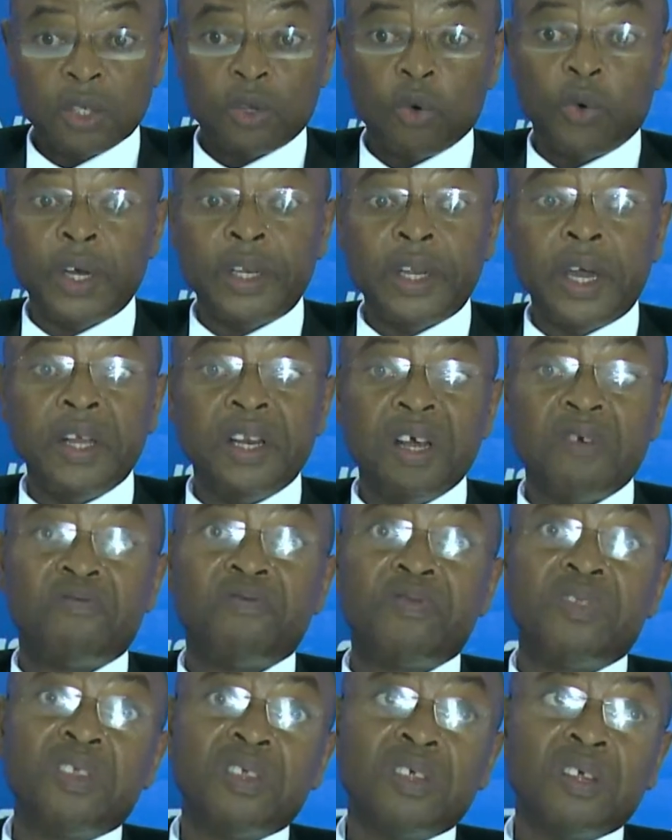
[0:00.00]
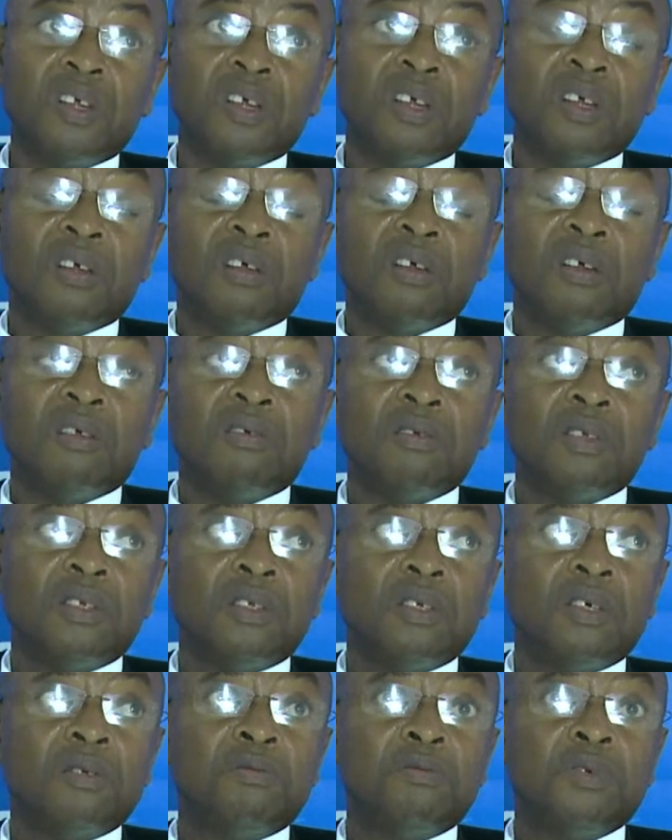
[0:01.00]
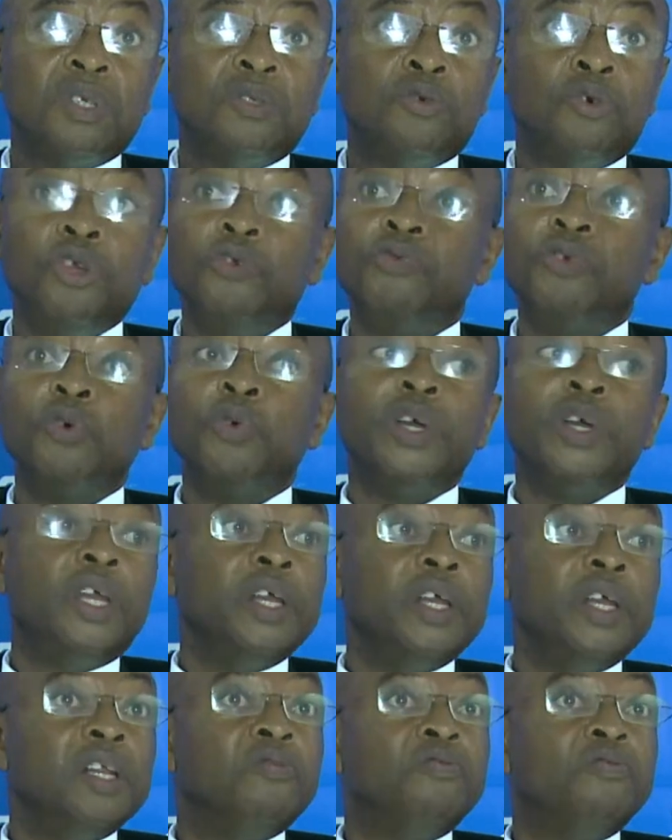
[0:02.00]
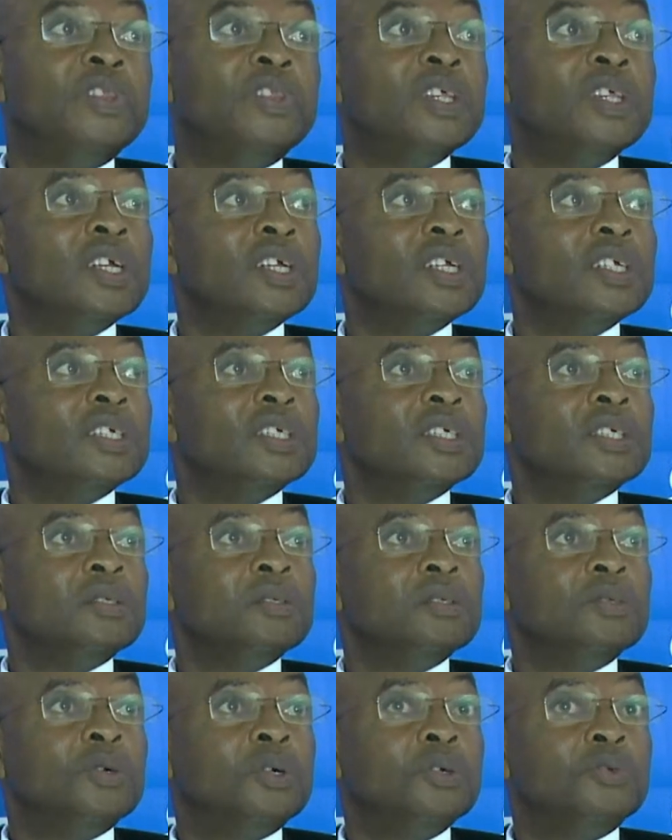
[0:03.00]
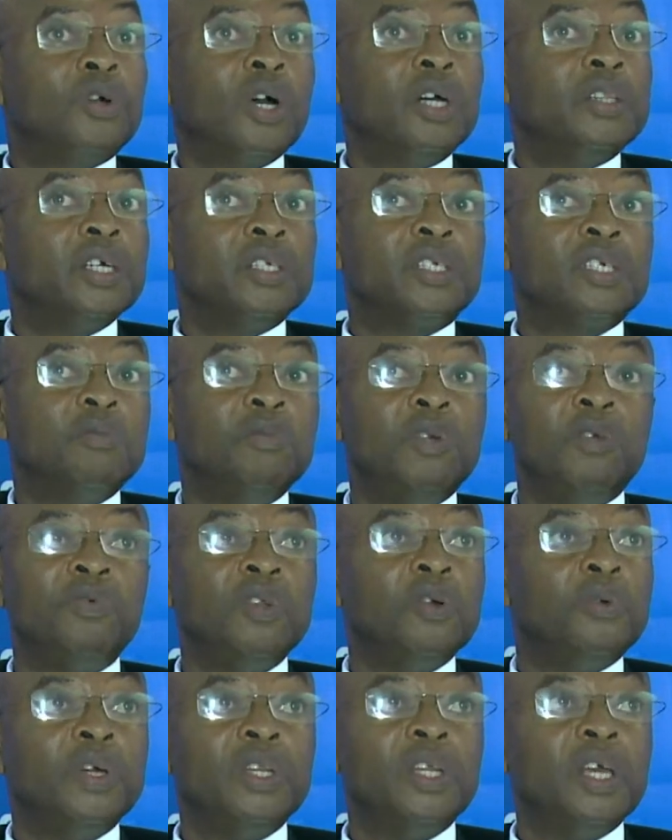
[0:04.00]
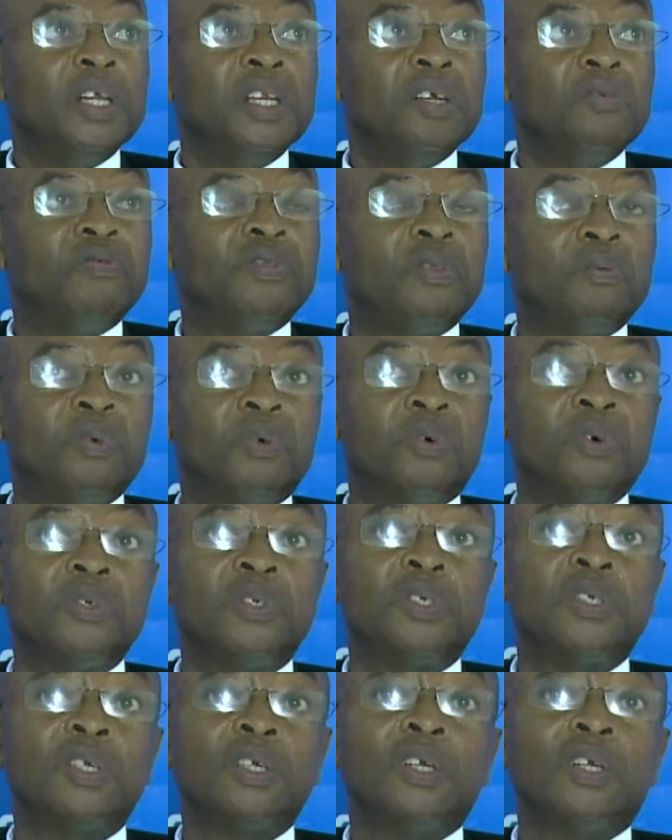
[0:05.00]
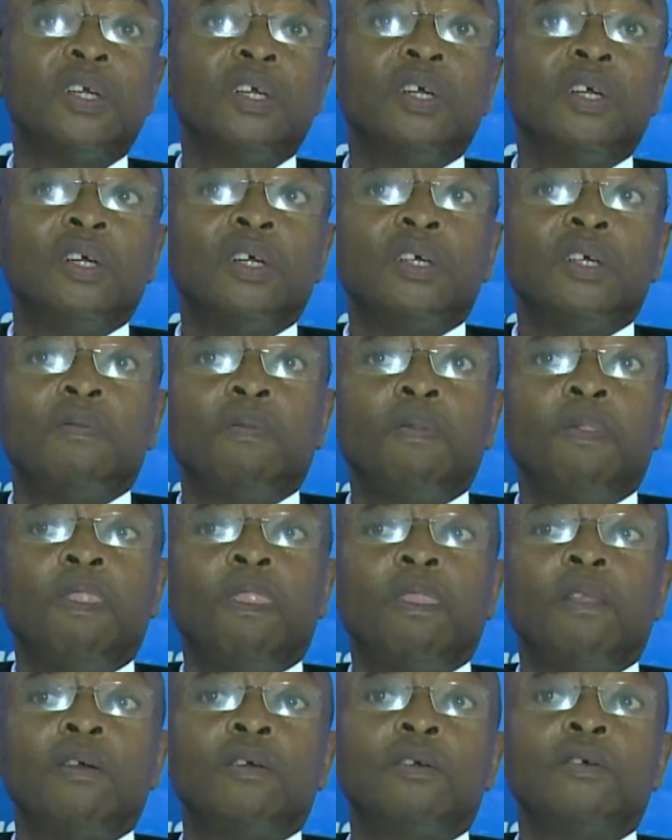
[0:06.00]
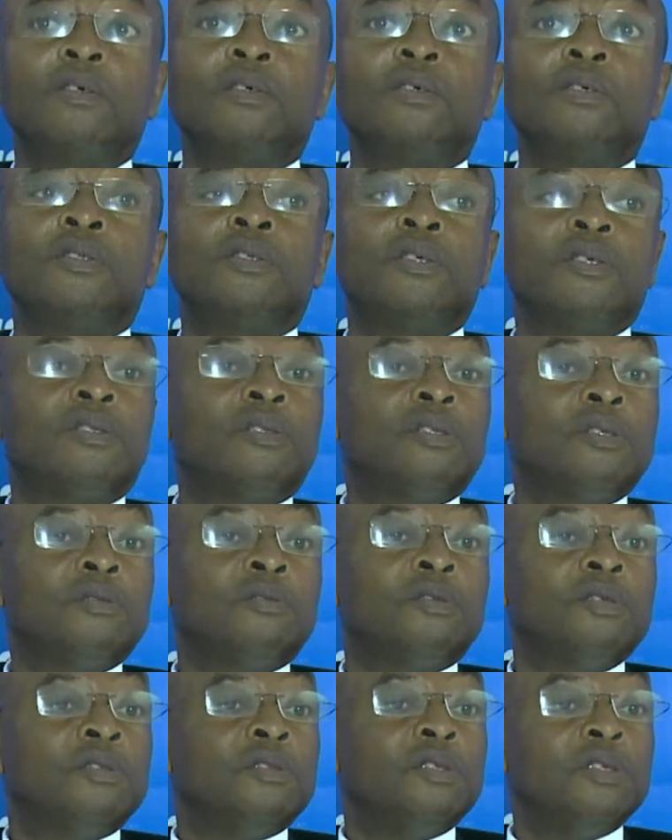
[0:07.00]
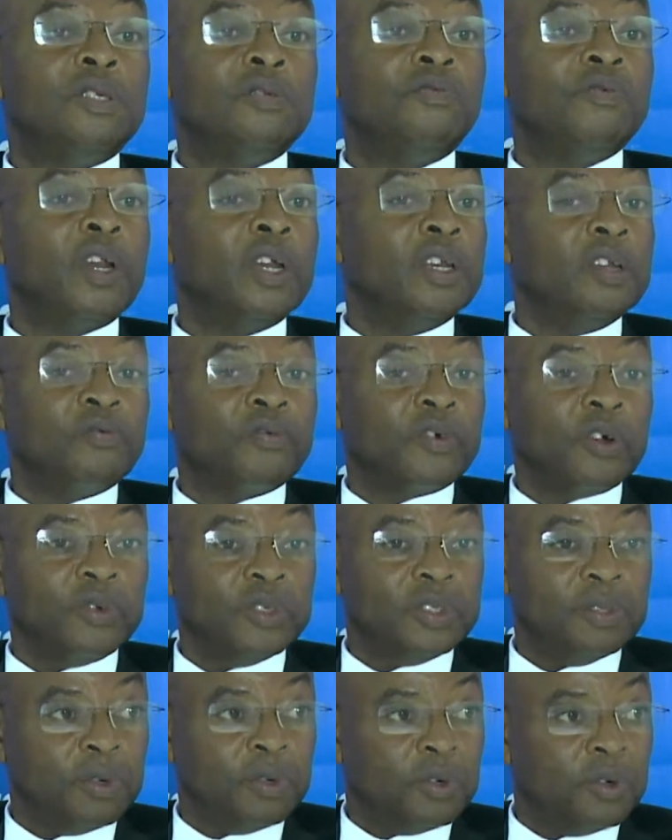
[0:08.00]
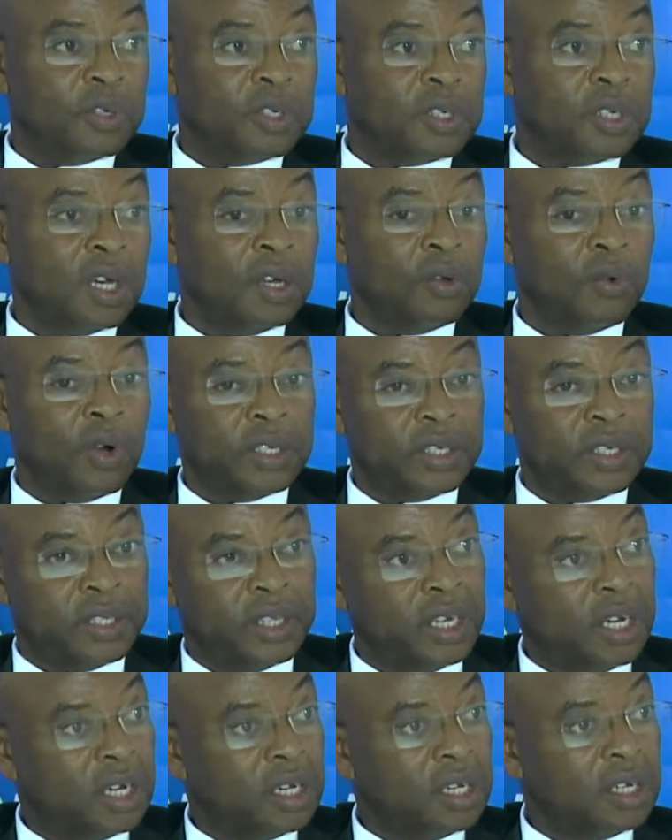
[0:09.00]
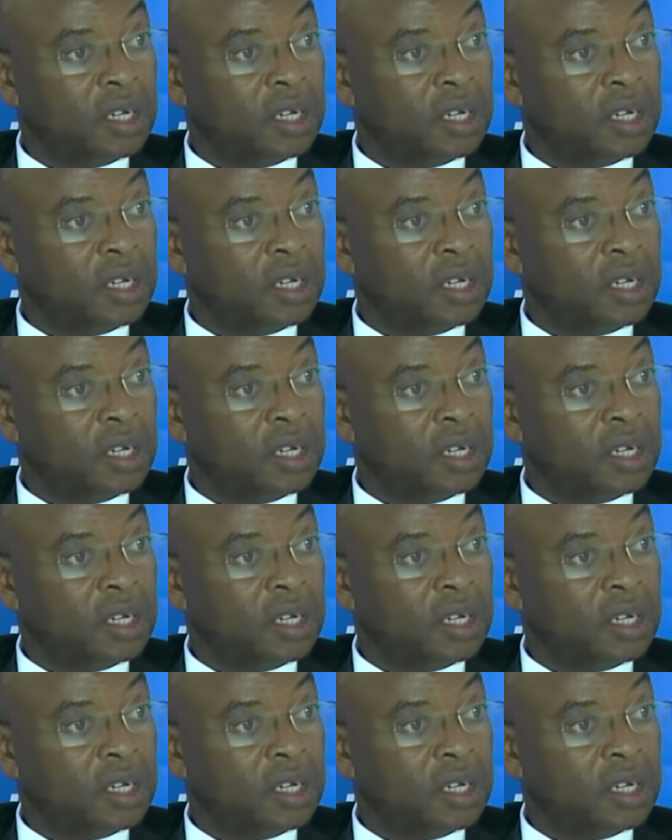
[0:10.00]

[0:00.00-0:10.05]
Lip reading: So when I left, I don't even when I left. You can't ask me even when I left, because it is very difficult, because I was there,